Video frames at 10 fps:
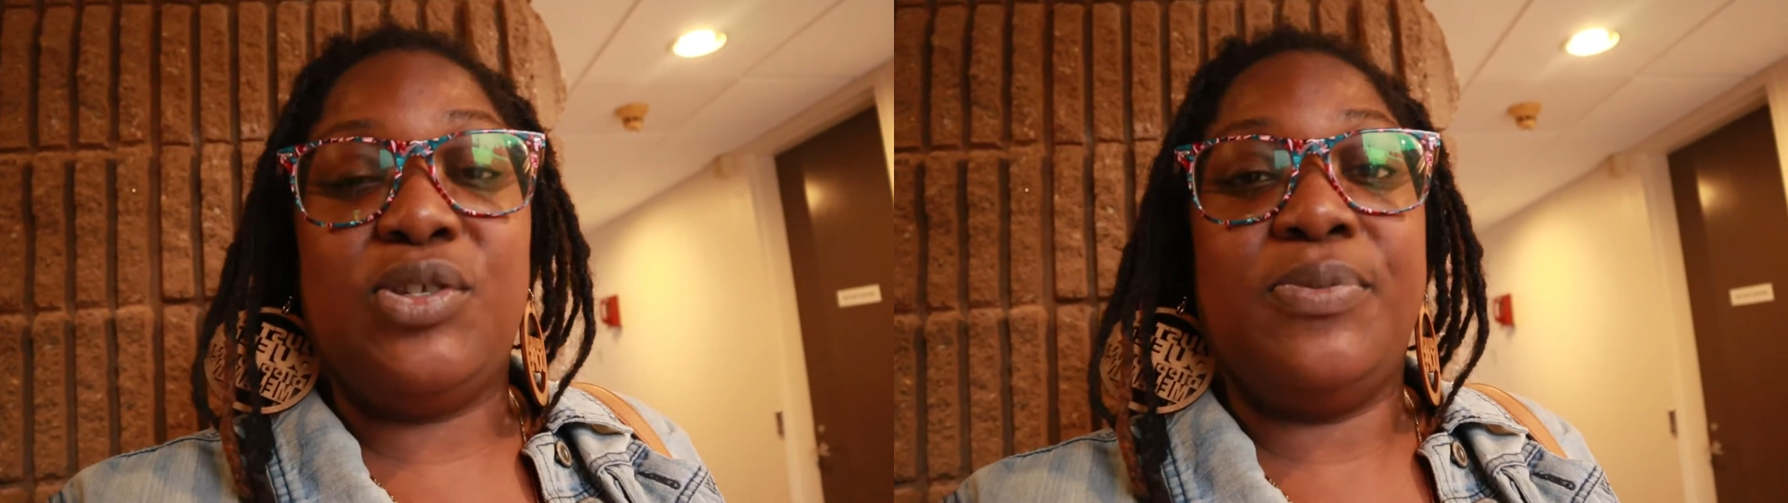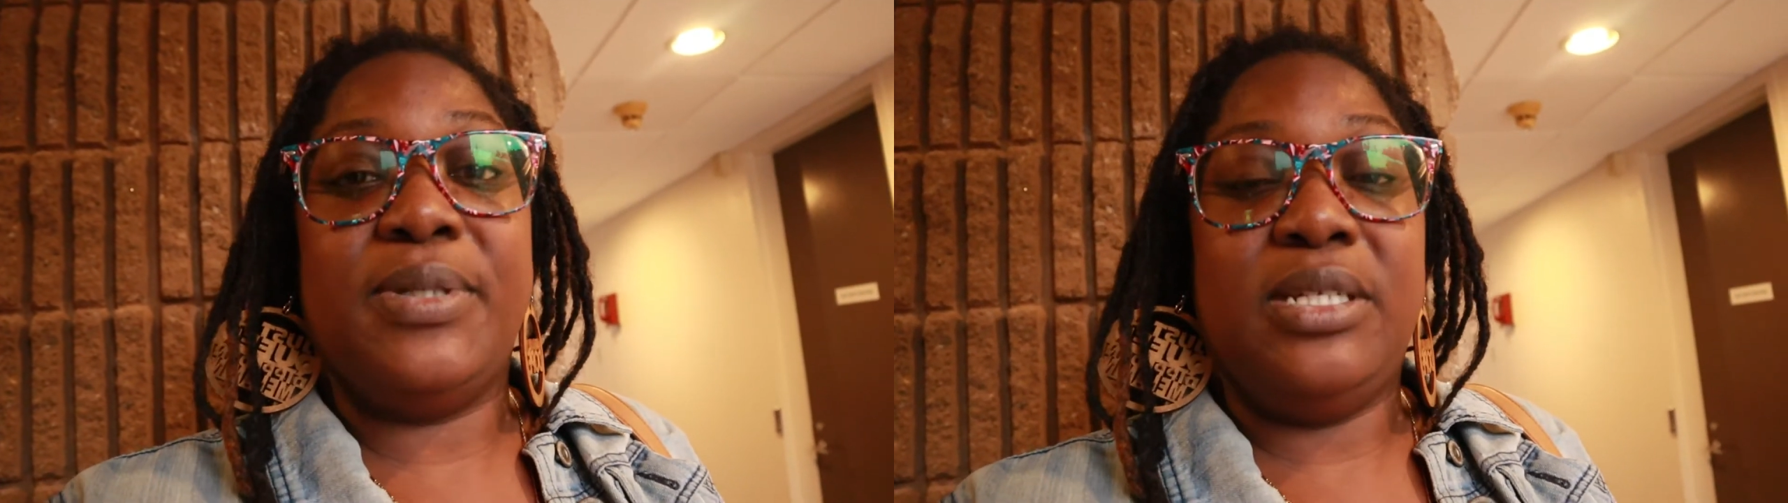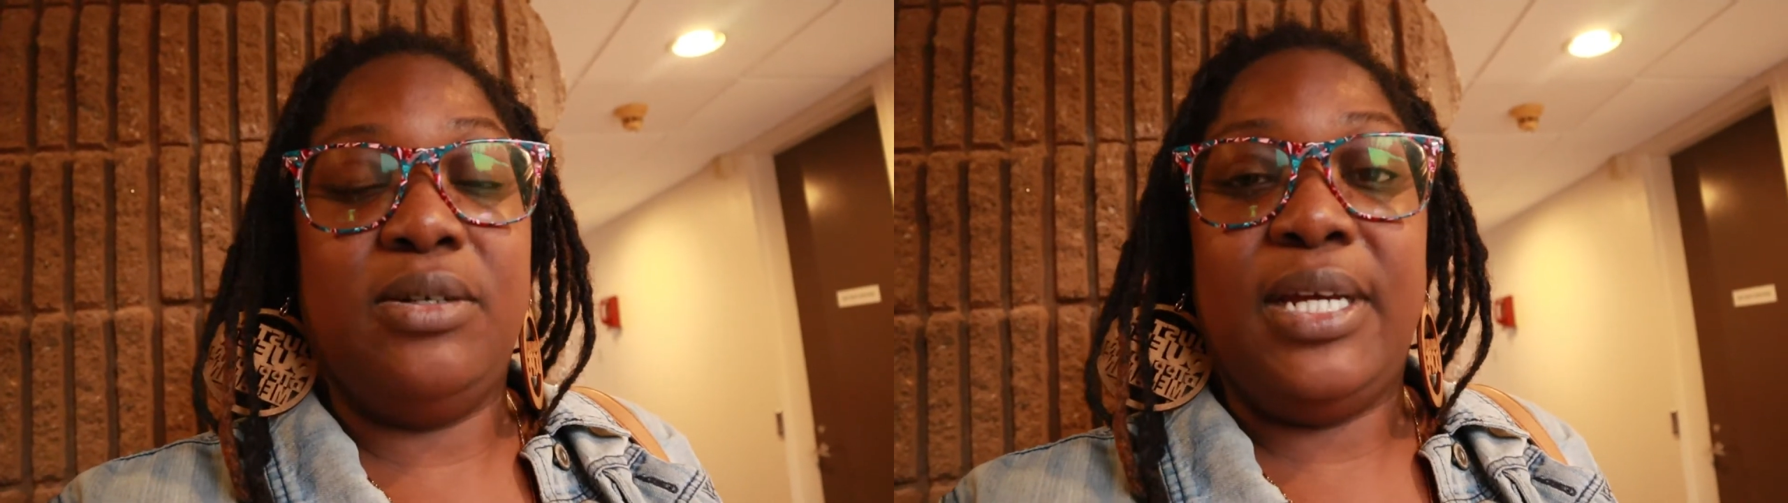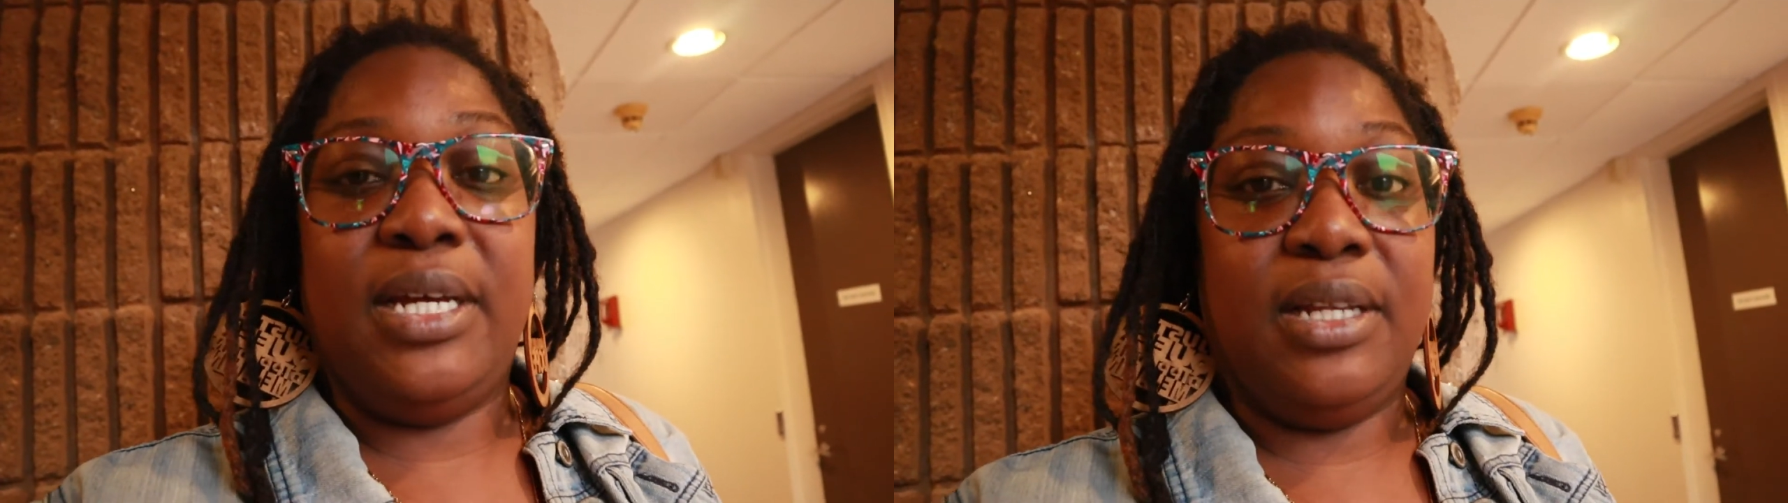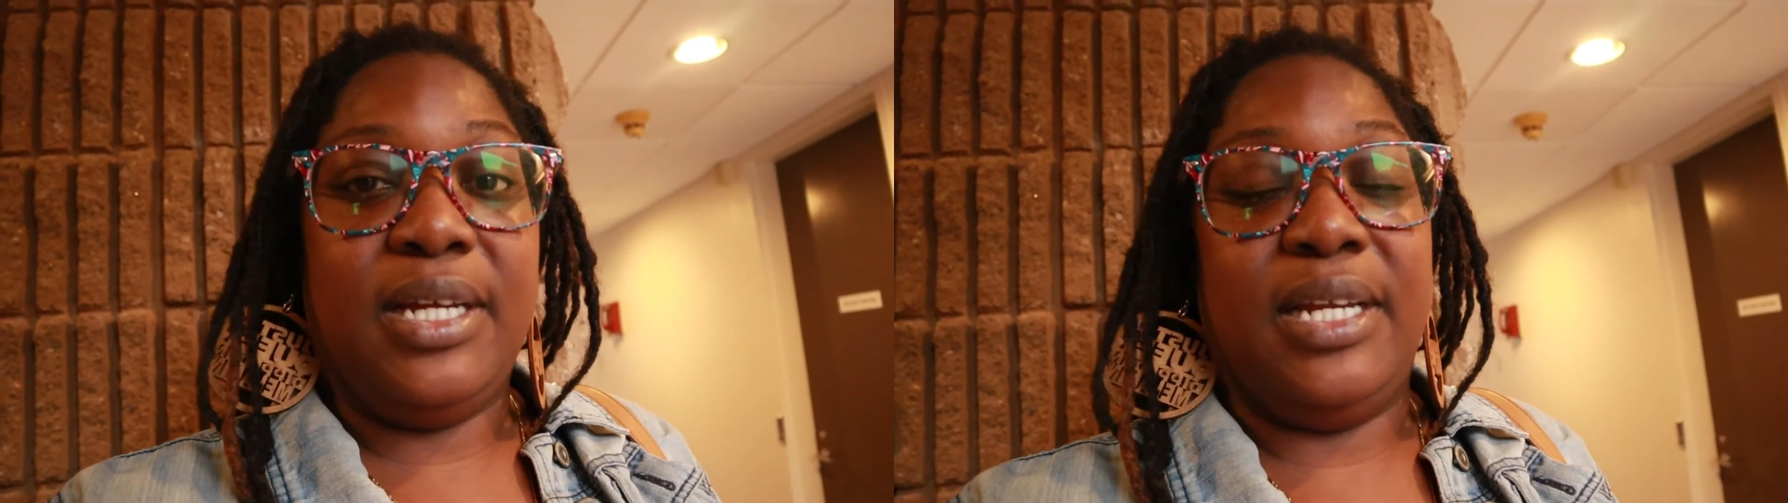so I'm still
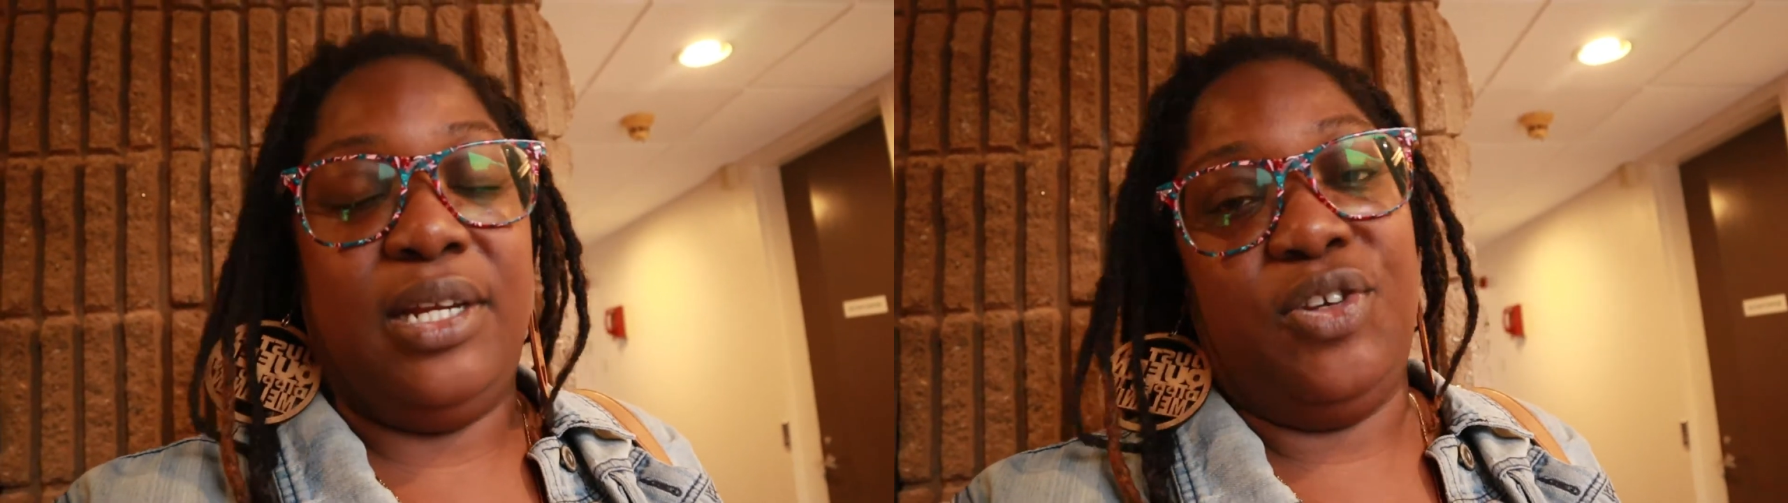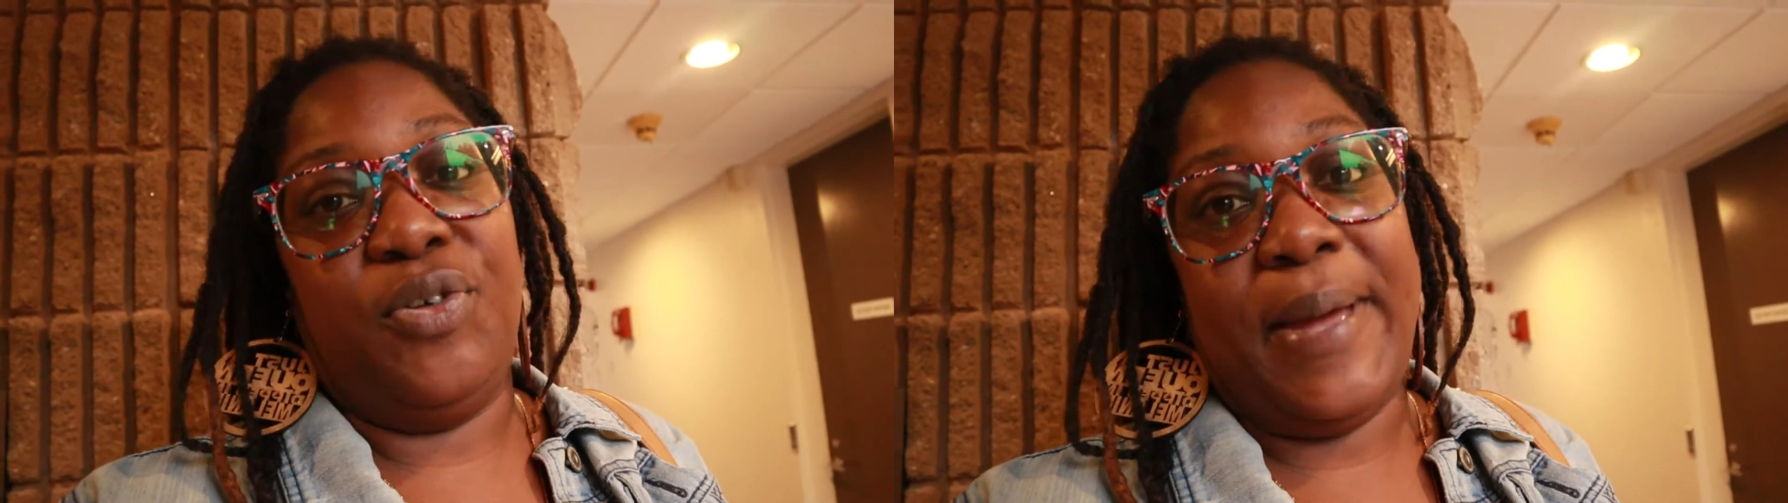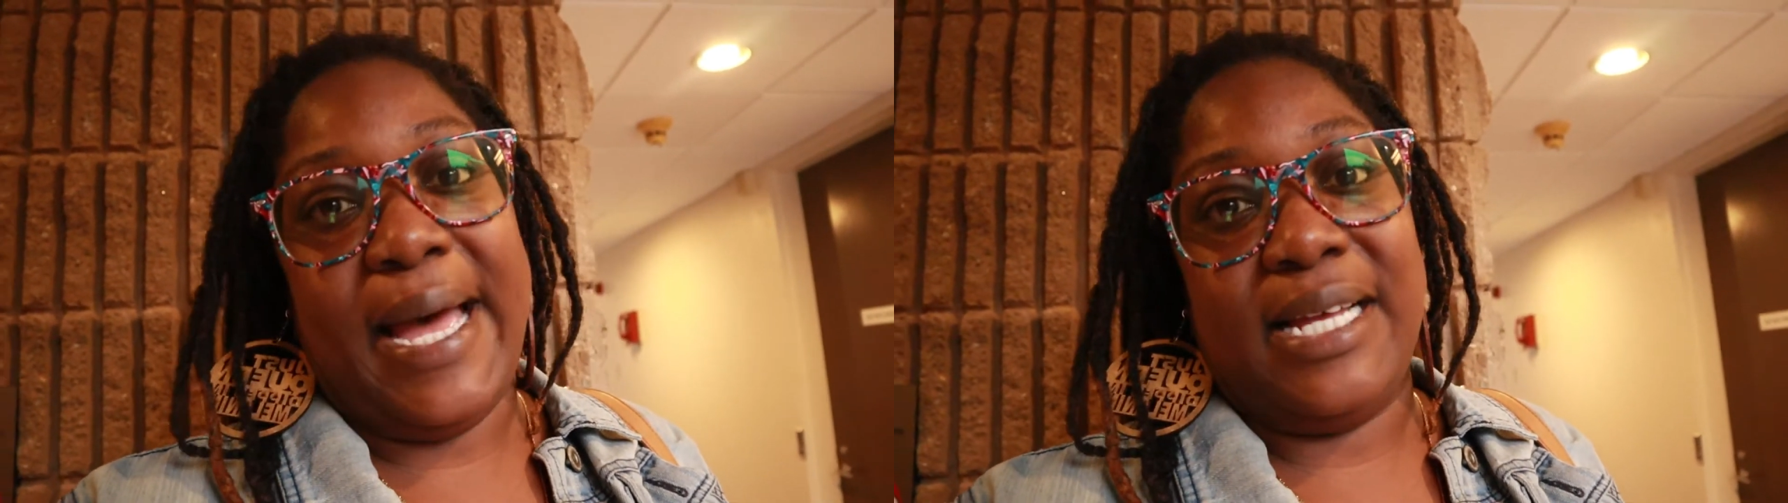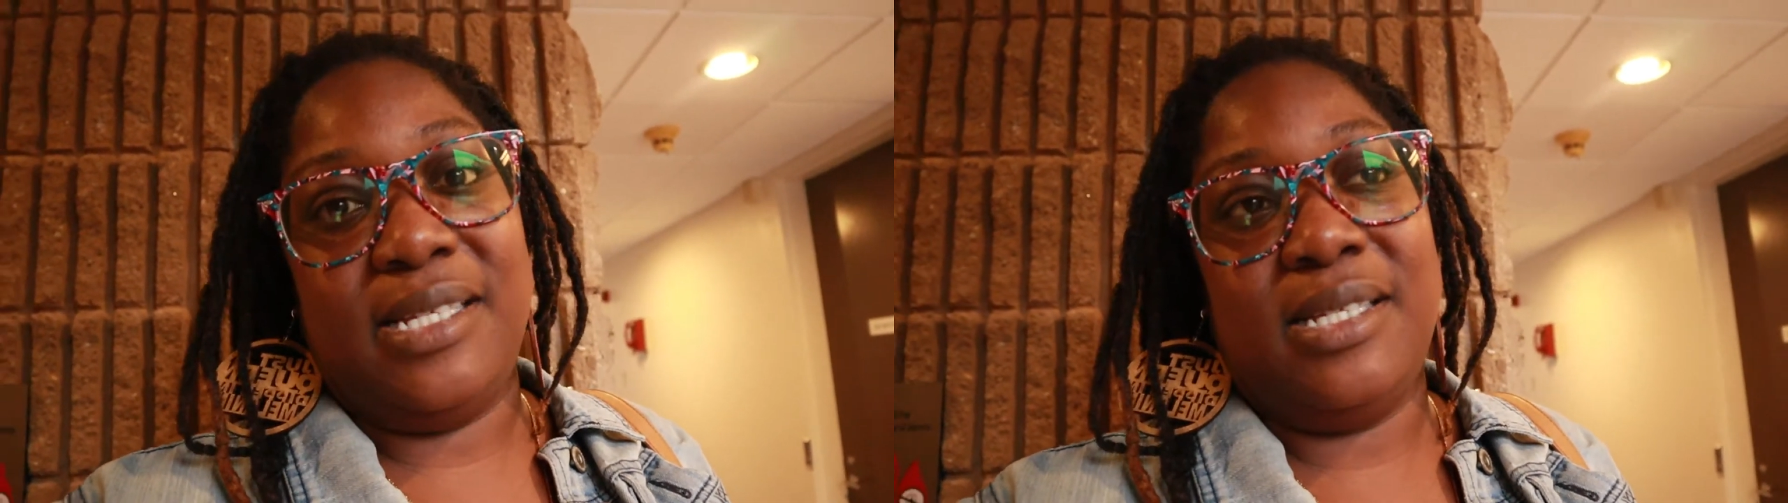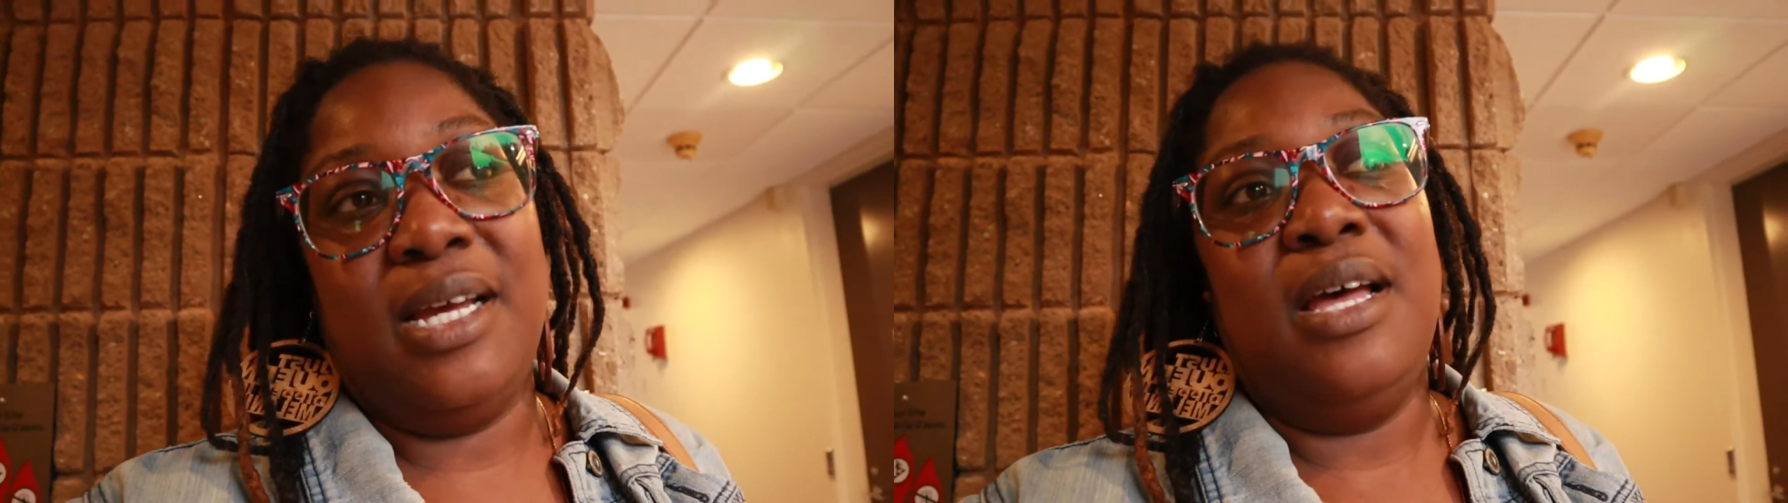healing and it should
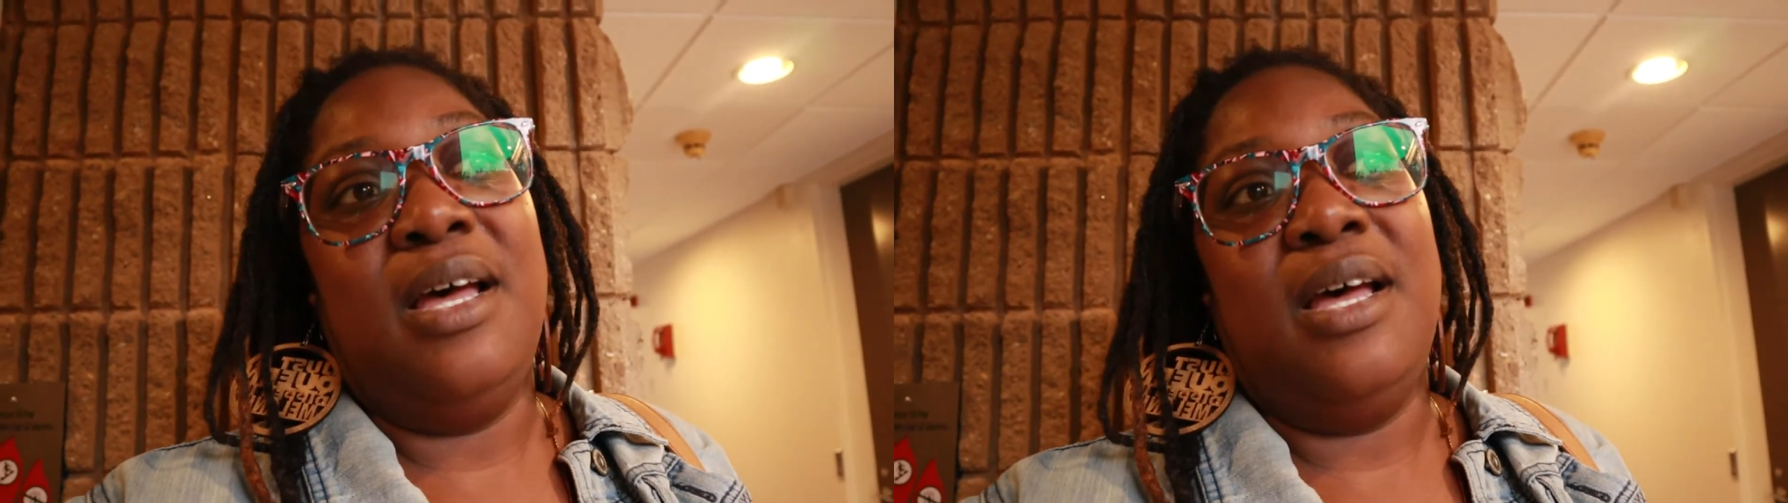pass.